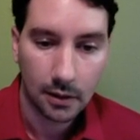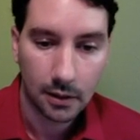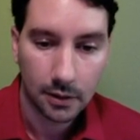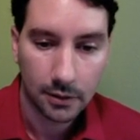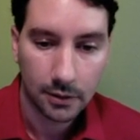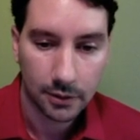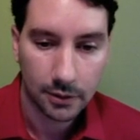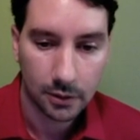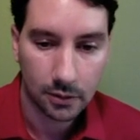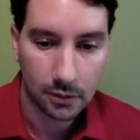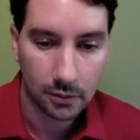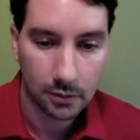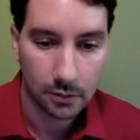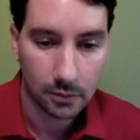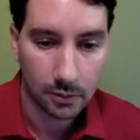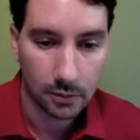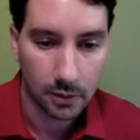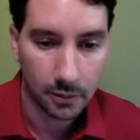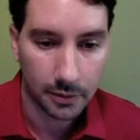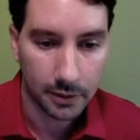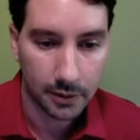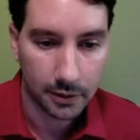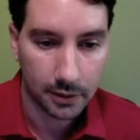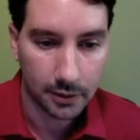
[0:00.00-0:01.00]
So what
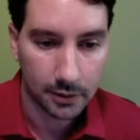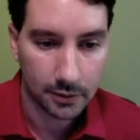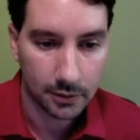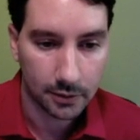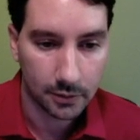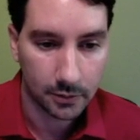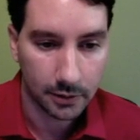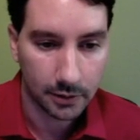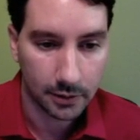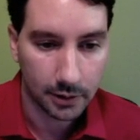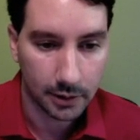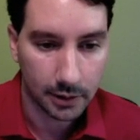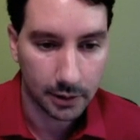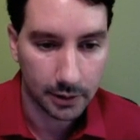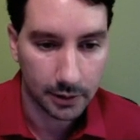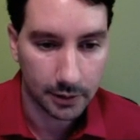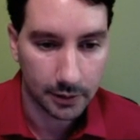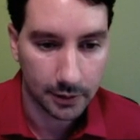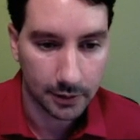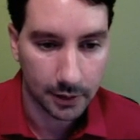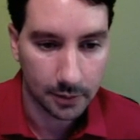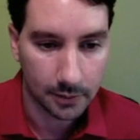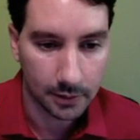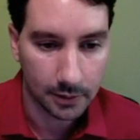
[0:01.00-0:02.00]
we are concerned with are
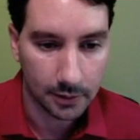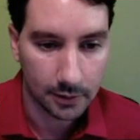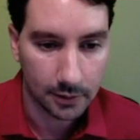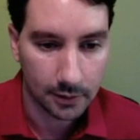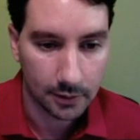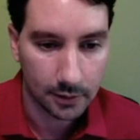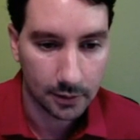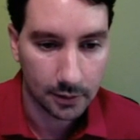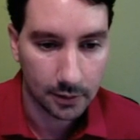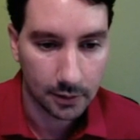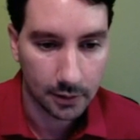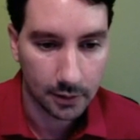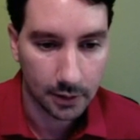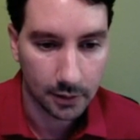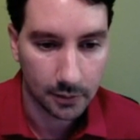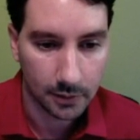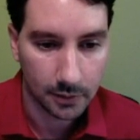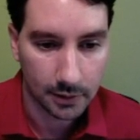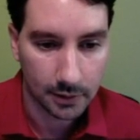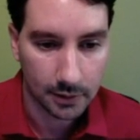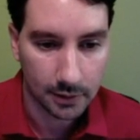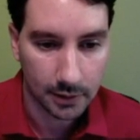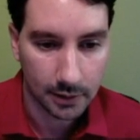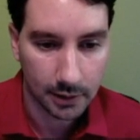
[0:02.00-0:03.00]
statements. Things we
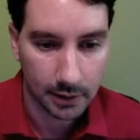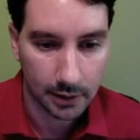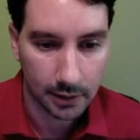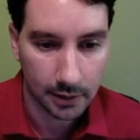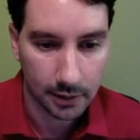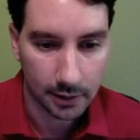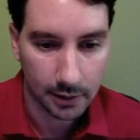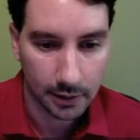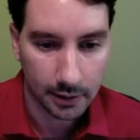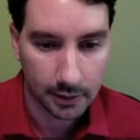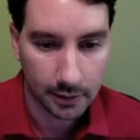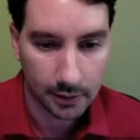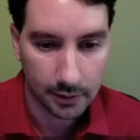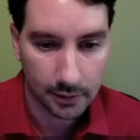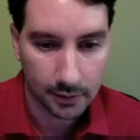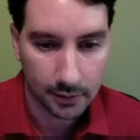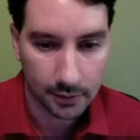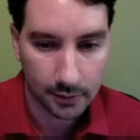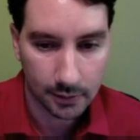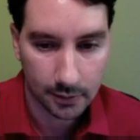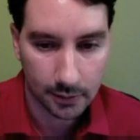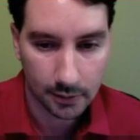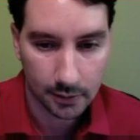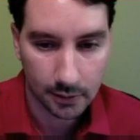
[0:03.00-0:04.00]
can say, yes, this
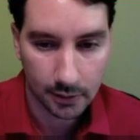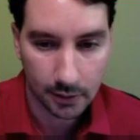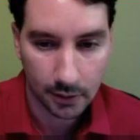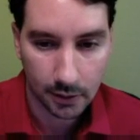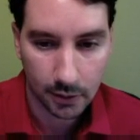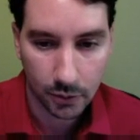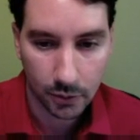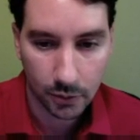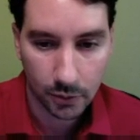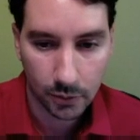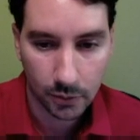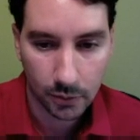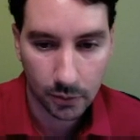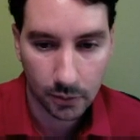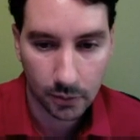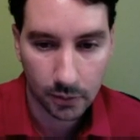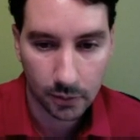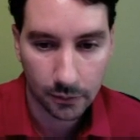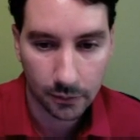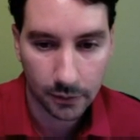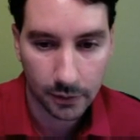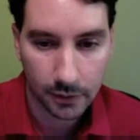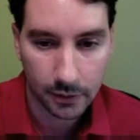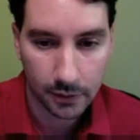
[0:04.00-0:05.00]
is either true or
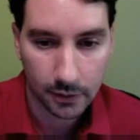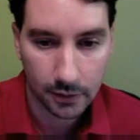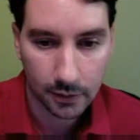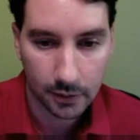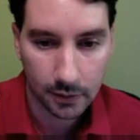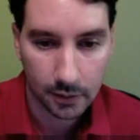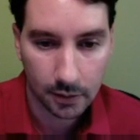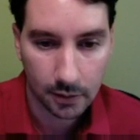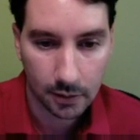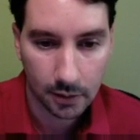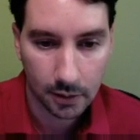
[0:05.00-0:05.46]
false.